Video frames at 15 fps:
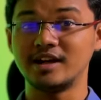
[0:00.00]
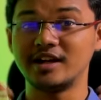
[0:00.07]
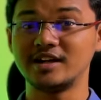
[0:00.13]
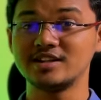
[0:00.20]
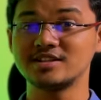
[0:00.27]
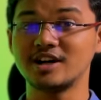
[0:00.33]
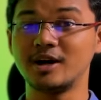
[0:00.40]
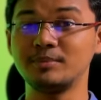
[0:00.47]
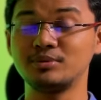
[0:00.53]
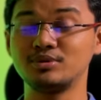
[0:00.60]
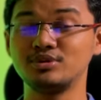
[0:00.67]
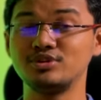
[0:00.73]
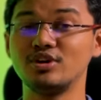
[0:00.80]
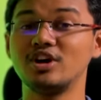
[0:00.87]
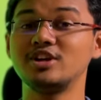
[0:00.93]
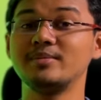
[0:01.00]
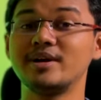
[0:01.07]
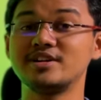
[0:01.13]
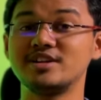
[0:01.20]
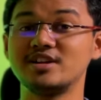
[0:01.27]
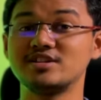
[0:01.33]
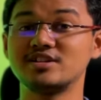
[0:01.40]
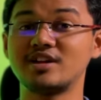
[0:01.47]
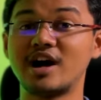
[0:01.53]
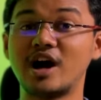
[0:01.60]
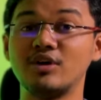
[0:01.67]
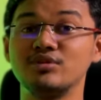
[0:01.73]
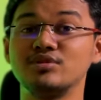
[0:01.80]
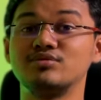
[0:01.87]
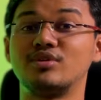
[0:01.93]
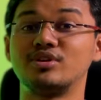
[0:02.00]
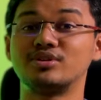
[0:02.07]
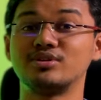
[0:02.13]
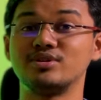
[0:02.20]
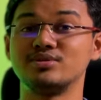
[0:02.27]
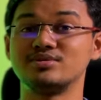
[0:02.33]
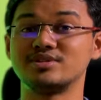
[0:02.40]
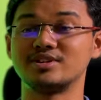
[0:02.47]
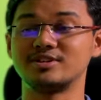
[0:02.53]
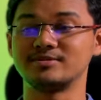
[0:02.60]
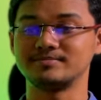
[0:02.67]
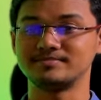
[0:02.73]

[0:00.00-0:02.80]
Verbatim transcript: it is up to your imagination how you want to use it